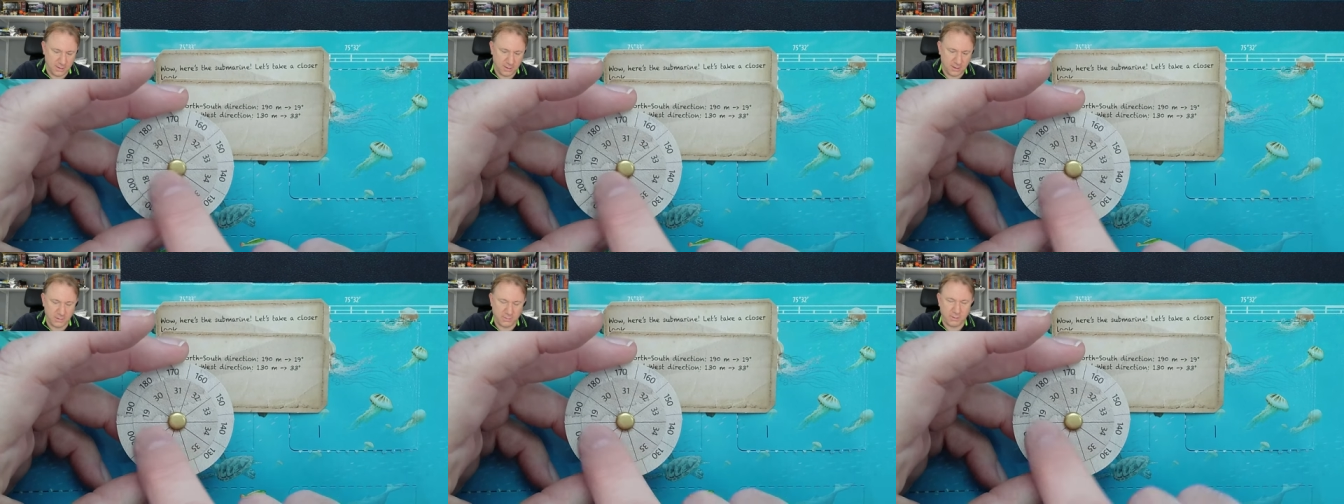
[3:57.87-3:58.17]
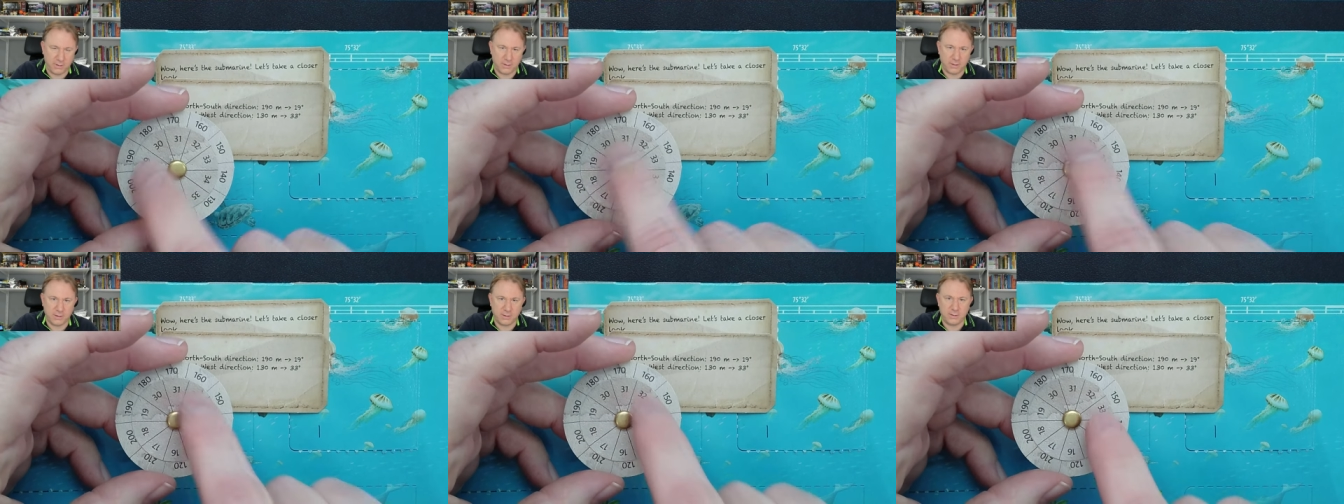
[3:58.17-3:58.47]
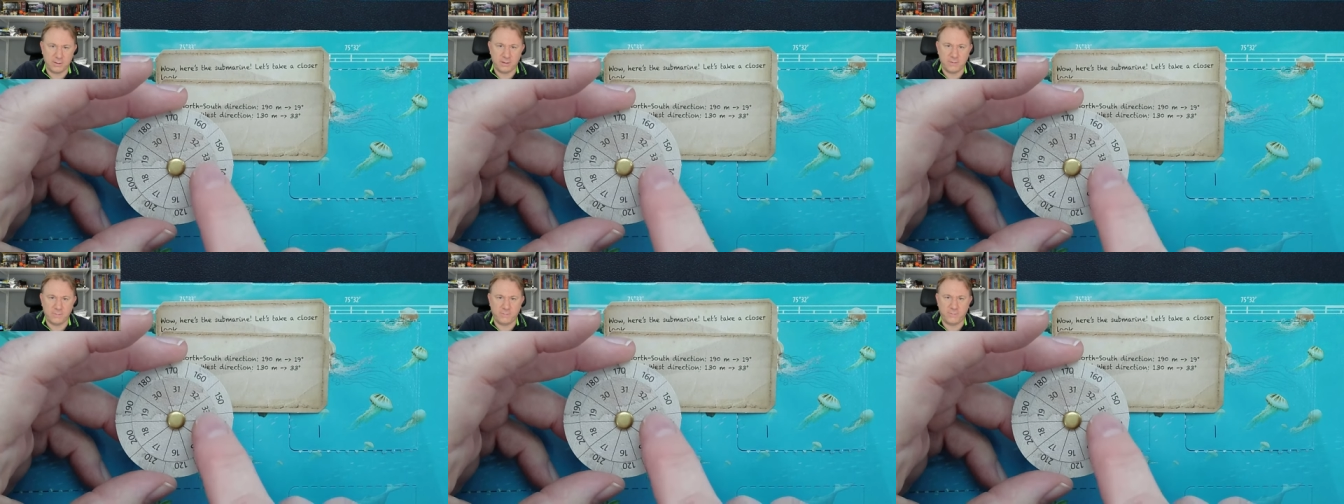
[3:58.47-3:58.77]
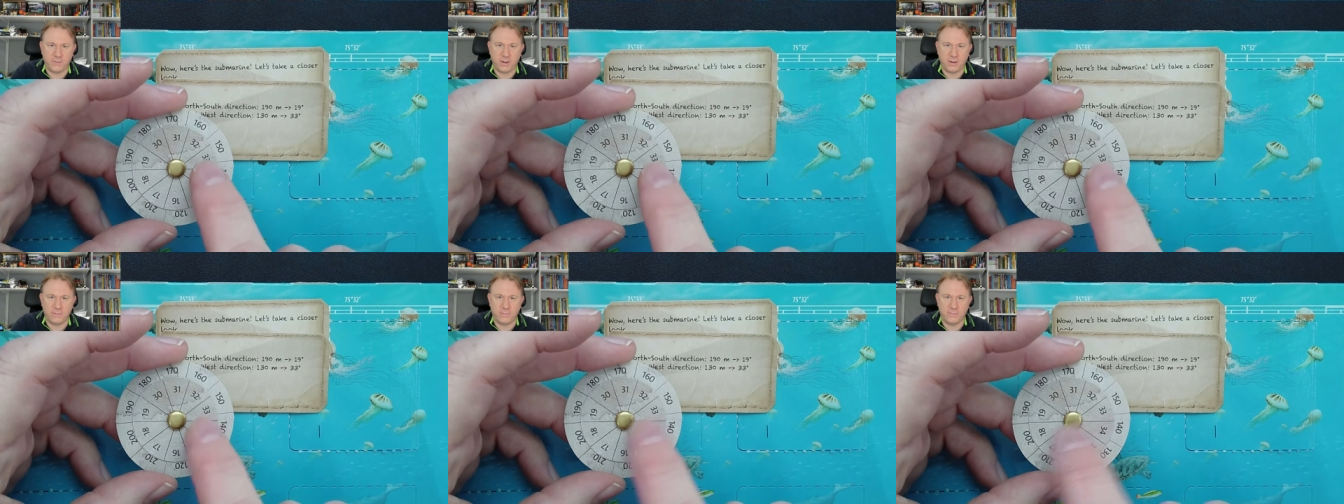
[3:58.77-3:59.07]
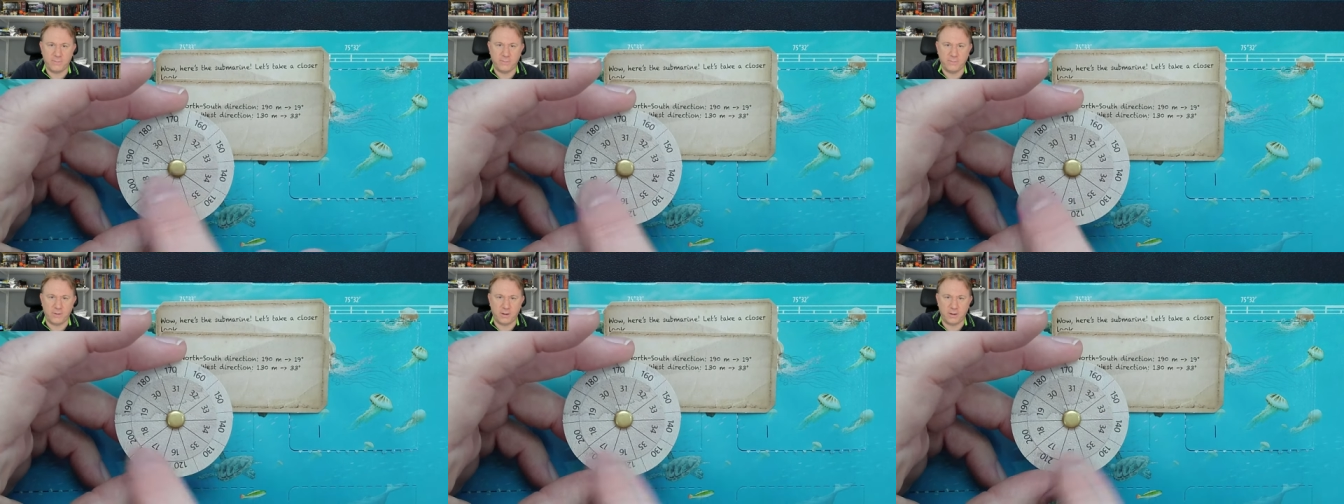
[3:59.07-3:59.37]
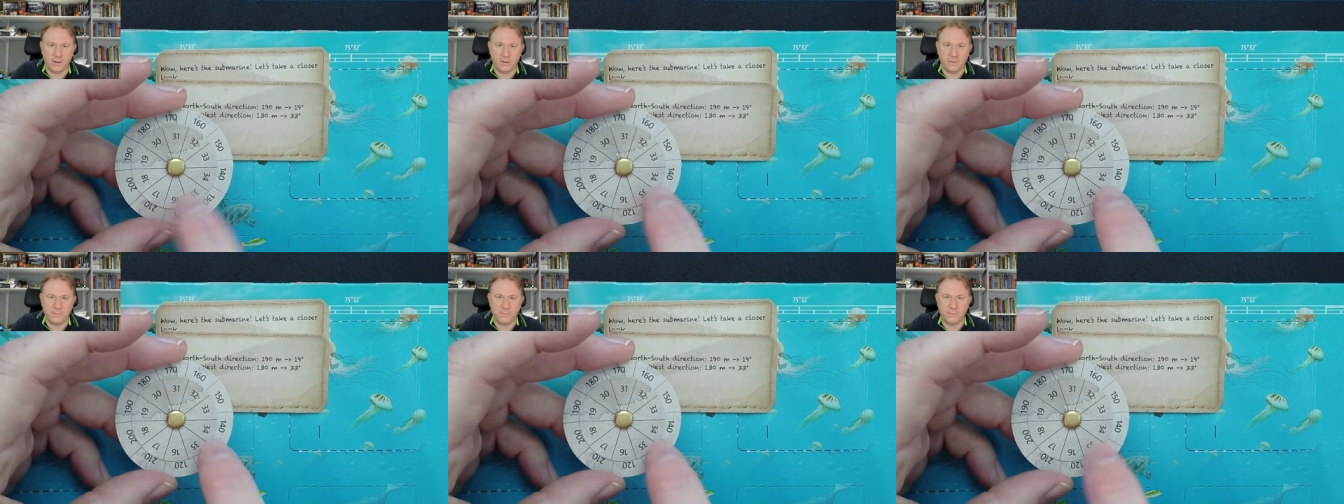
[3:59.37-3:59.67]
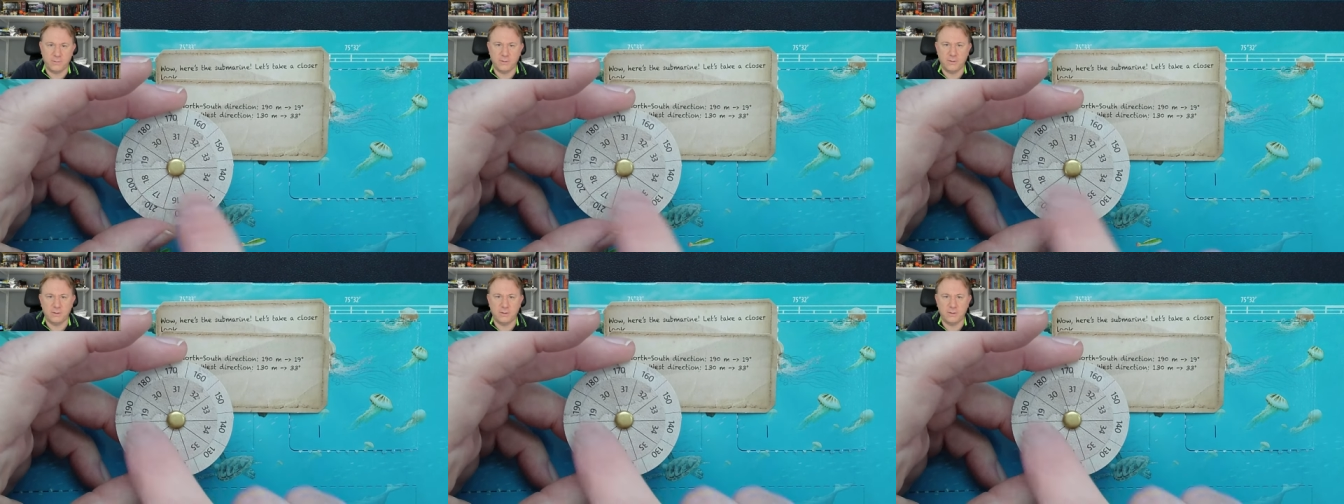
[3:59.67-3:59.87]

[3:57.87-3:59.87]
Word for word: there are five, five,